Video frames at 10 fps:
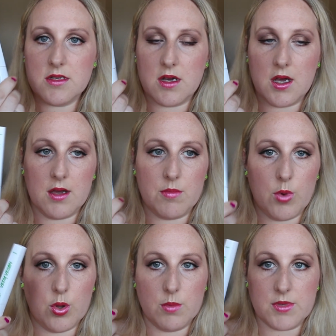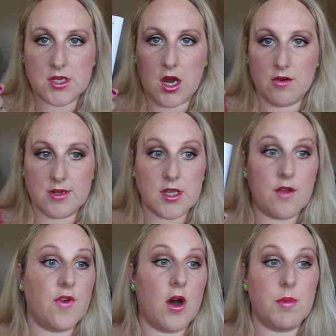on the mascara so
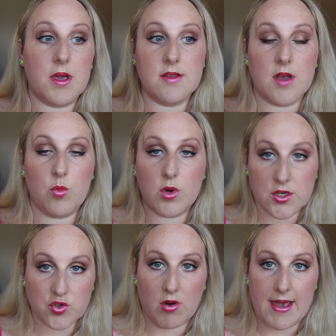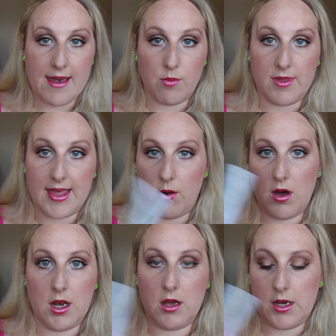far, because I want to try it without
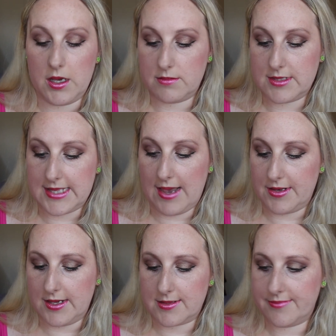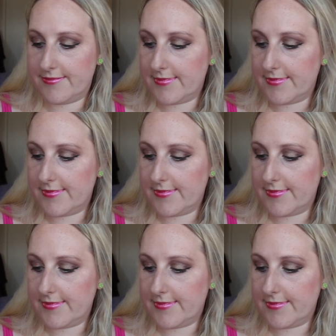eyeliner to see how it does.